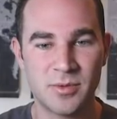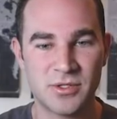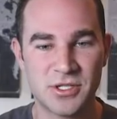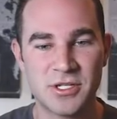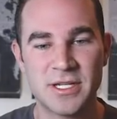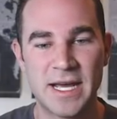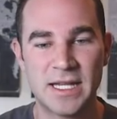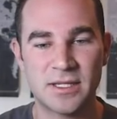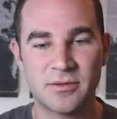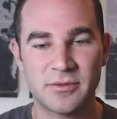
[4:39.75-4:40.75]
Musician,
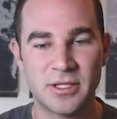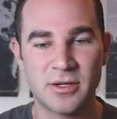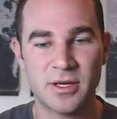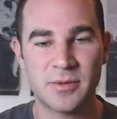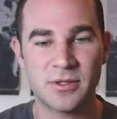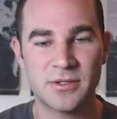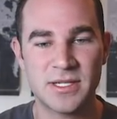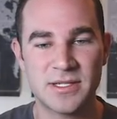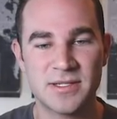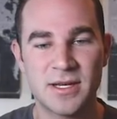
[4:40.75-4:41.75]
cat lover, video game
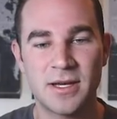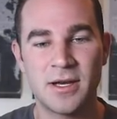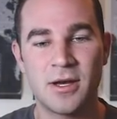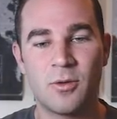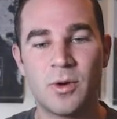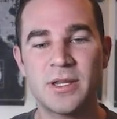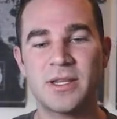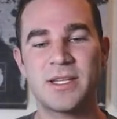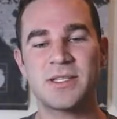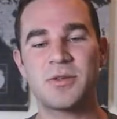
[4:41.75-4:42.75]
enthusiast. One of the
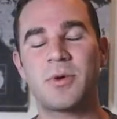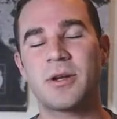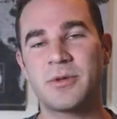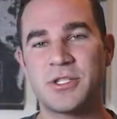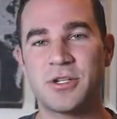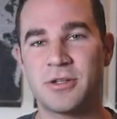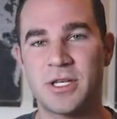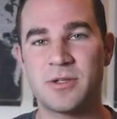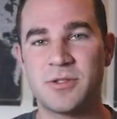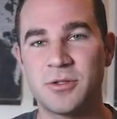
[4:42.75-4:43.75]
things you want to ensure that
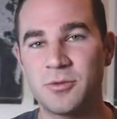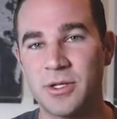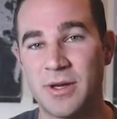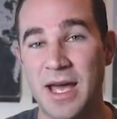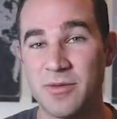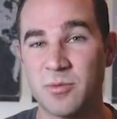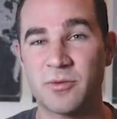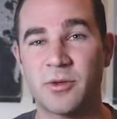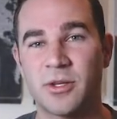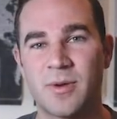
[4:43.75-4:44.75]
you do when you have a
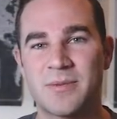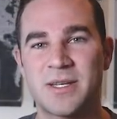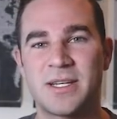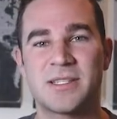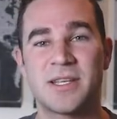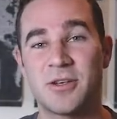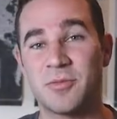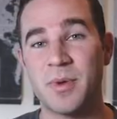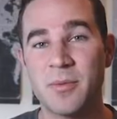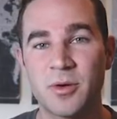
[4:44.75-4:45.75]
portfolio website is that you're
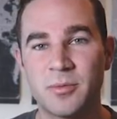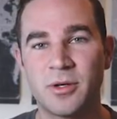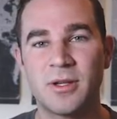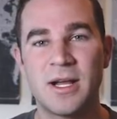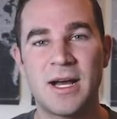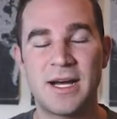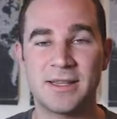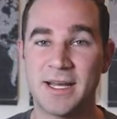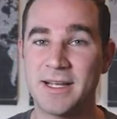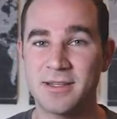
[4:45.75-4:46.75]
memorable. I
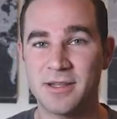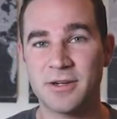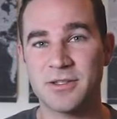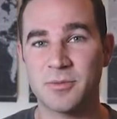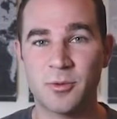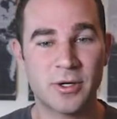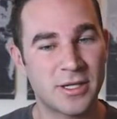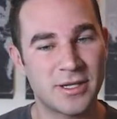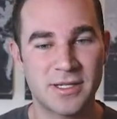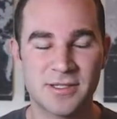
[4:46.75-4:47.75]
like that there are some
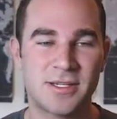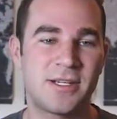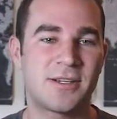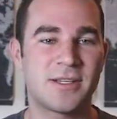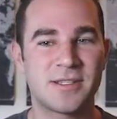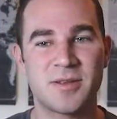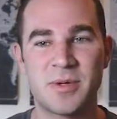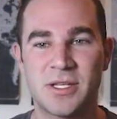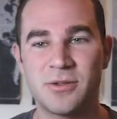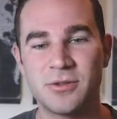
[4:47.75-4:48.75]
quirky things on here, things that
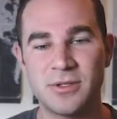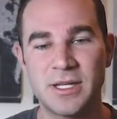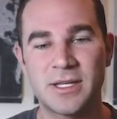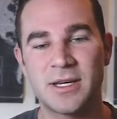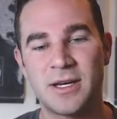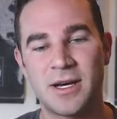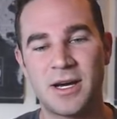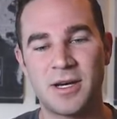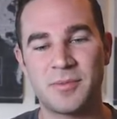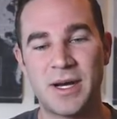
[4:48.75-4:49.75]
make you unique.
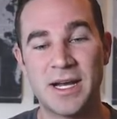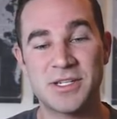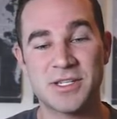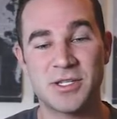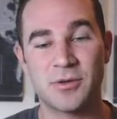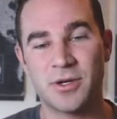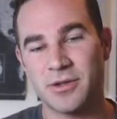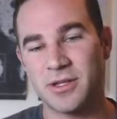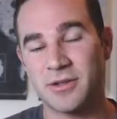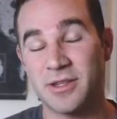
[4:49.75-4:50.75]
I just don't know
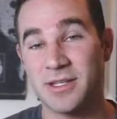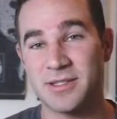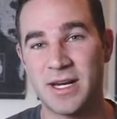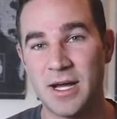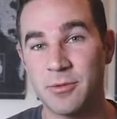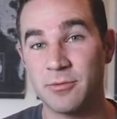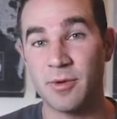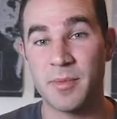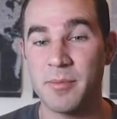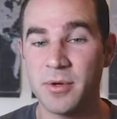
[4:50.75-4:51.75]
that they're things that I would
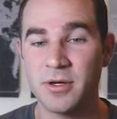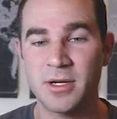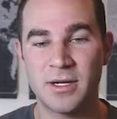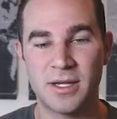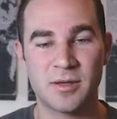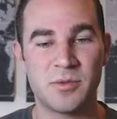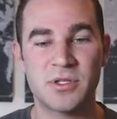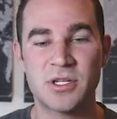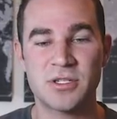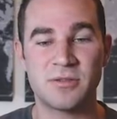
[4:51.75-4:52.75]
remember. Like
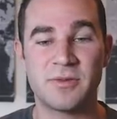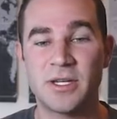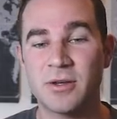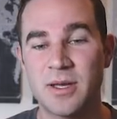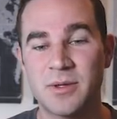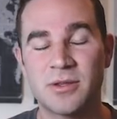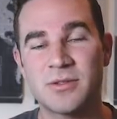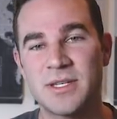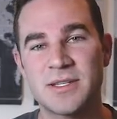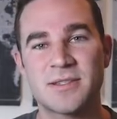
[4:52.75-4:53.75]
musician and video game
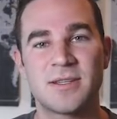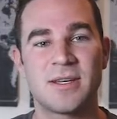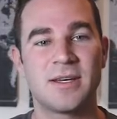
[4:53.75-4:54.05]
enthusiast,